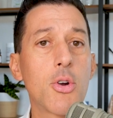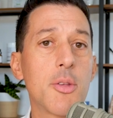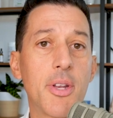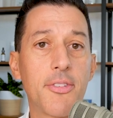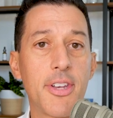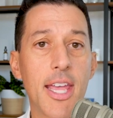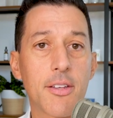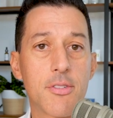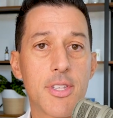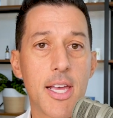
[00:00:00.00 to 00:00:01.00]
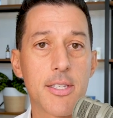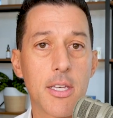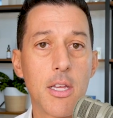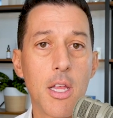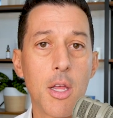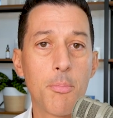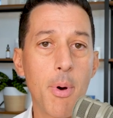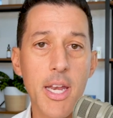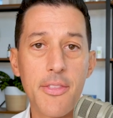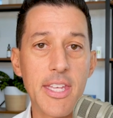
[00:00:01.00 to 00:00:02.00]
30 minutes a day exercising.
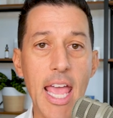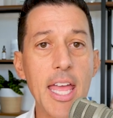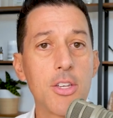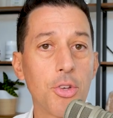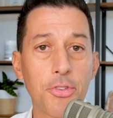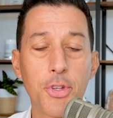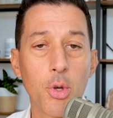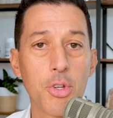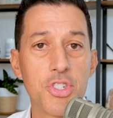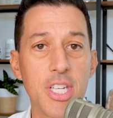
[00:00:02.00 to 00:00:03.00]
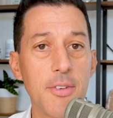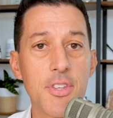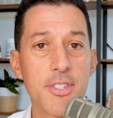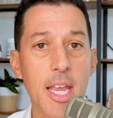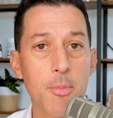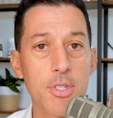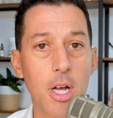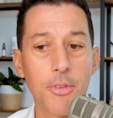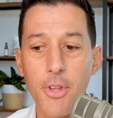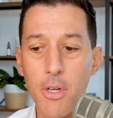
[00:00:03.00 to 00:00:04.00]
But in the end, you'll still achieve the same
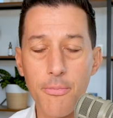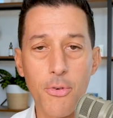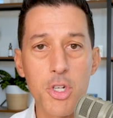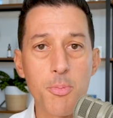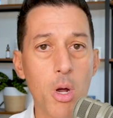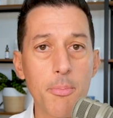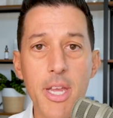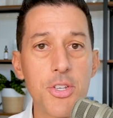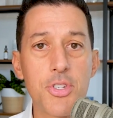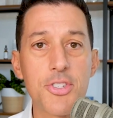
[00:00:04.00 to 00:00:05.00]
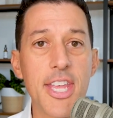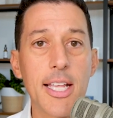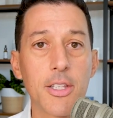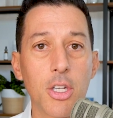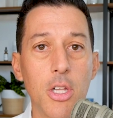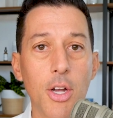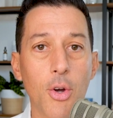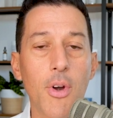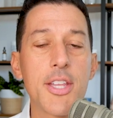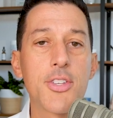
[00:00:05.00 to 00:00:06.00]
result. The first one may just take a little
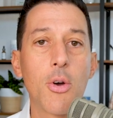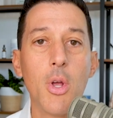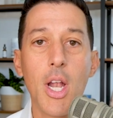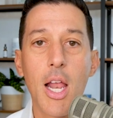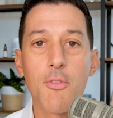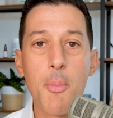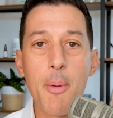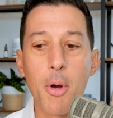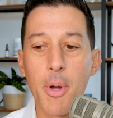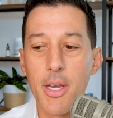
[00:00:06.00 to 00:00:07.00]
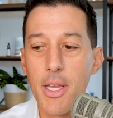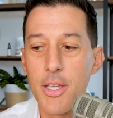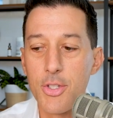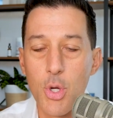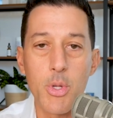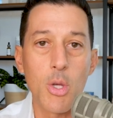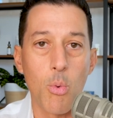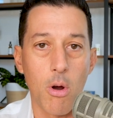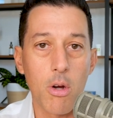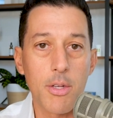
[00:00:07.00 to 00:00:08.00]
longer, right? So remember, but doing the
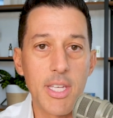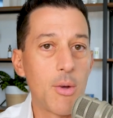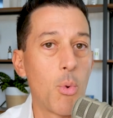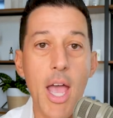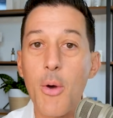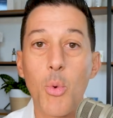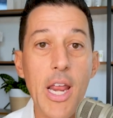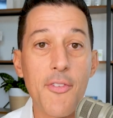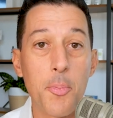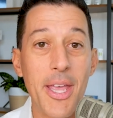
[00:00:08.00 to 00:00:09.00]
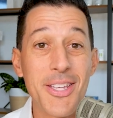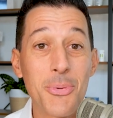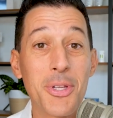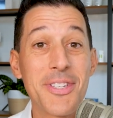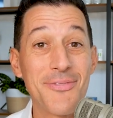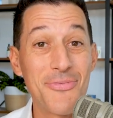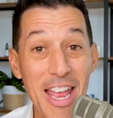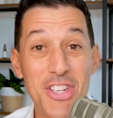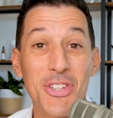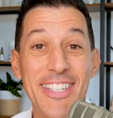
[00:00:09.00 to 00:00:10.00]
work at whatever pace will
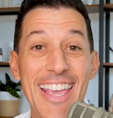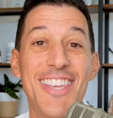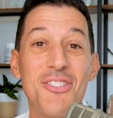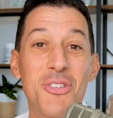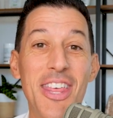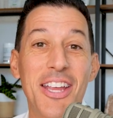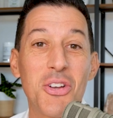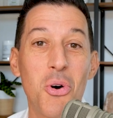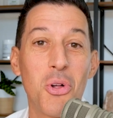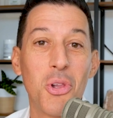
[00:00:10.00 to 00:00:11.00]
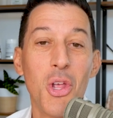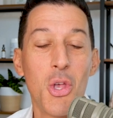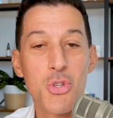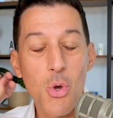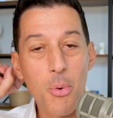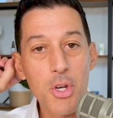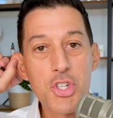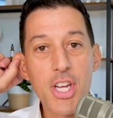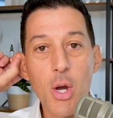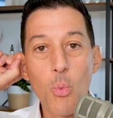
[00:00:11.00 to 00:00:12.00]
eventually get you to that goal. So I want to
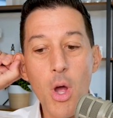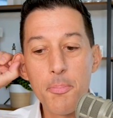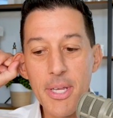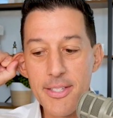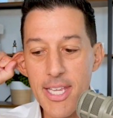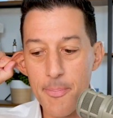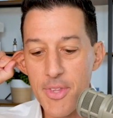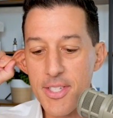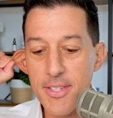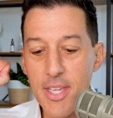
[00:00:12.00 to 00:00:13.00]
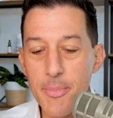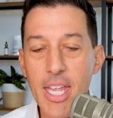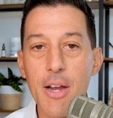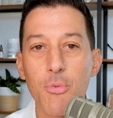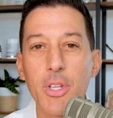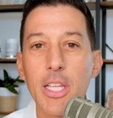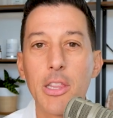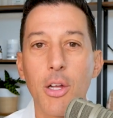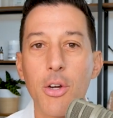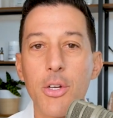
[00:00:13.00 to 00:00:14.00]
share one big tip. This is something that I've really
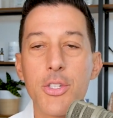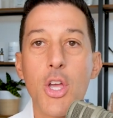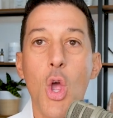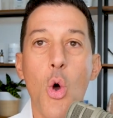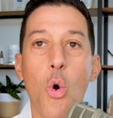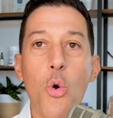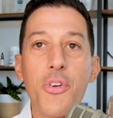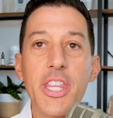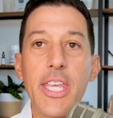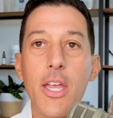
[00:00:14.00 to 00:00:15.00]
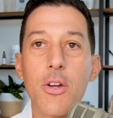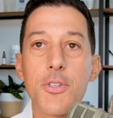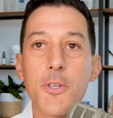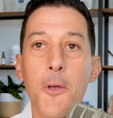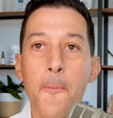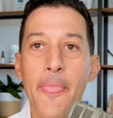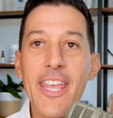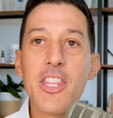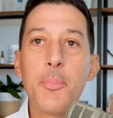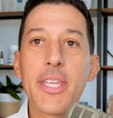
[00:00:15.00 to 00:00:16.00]
learned over the years.
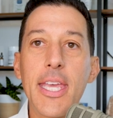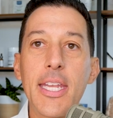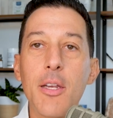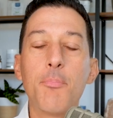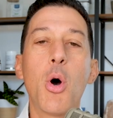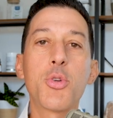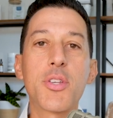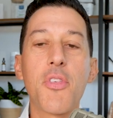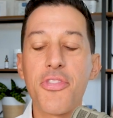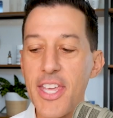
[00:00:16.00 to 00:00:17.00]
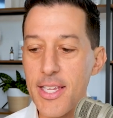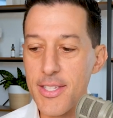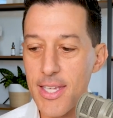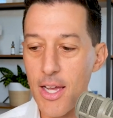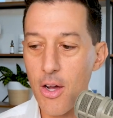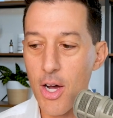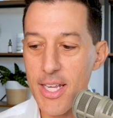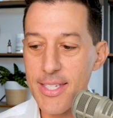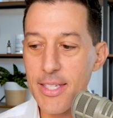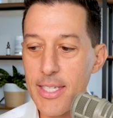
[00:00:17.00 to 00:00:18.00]
In the beginning, most of the things,
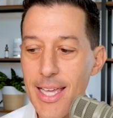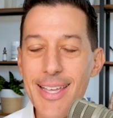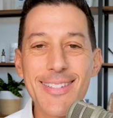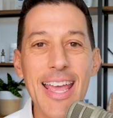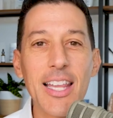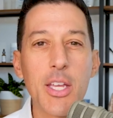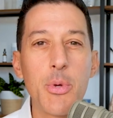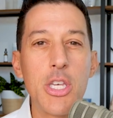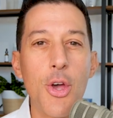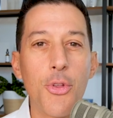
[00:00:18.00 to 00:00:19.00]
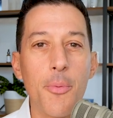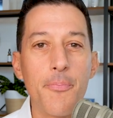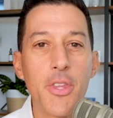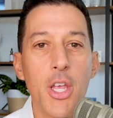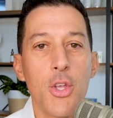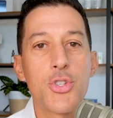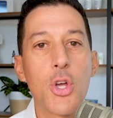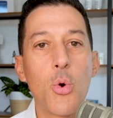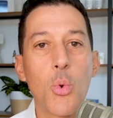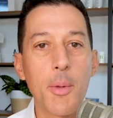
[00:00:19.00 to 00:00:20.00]
honestly, it's kind of like we know them.
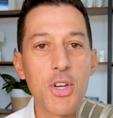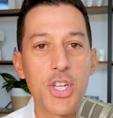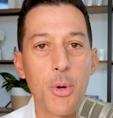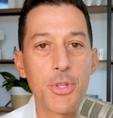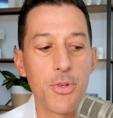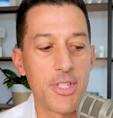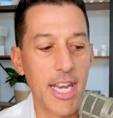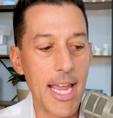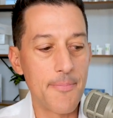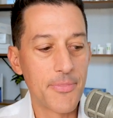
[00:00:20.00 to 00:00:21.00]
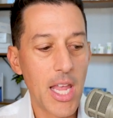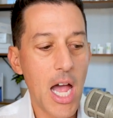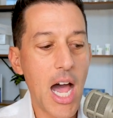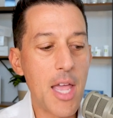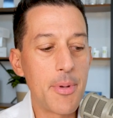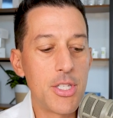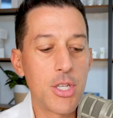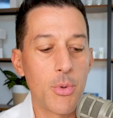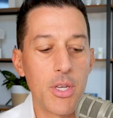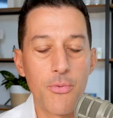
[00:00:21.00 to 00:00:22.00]
So what I'm going to share with you today, I've been
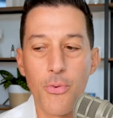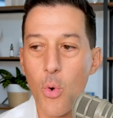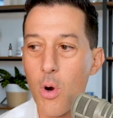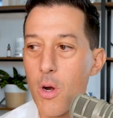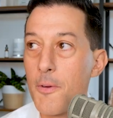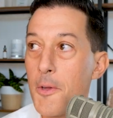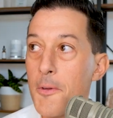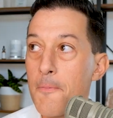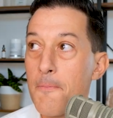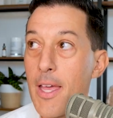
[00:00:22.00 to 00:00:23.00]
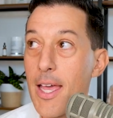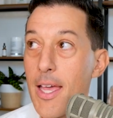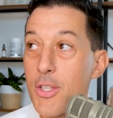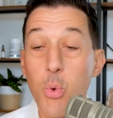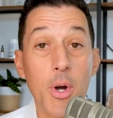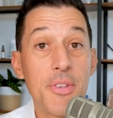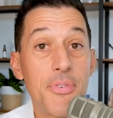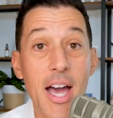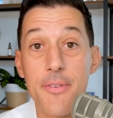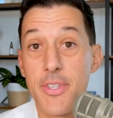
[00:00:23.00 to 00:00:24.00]
doing for
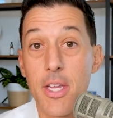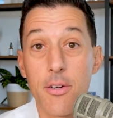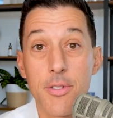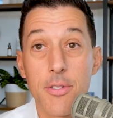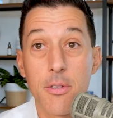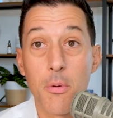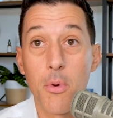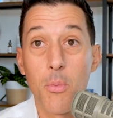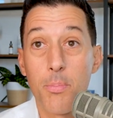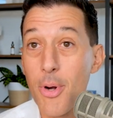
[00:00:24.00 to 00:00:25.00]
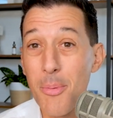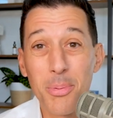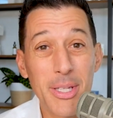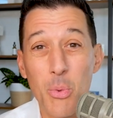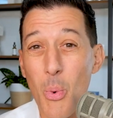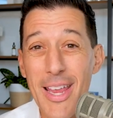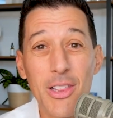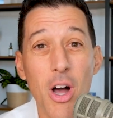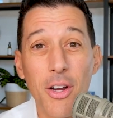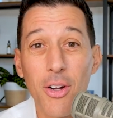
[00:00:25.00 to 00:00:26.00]
25 years, probably way
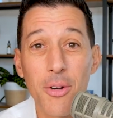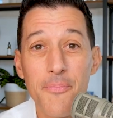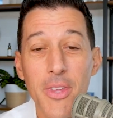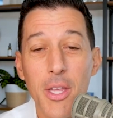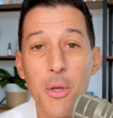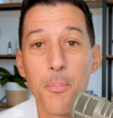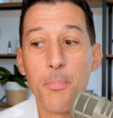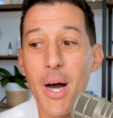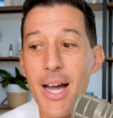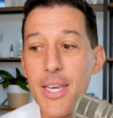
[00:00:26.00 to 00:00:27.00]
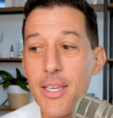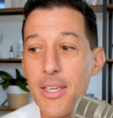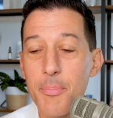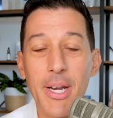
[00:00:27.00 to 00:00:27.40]
longer, but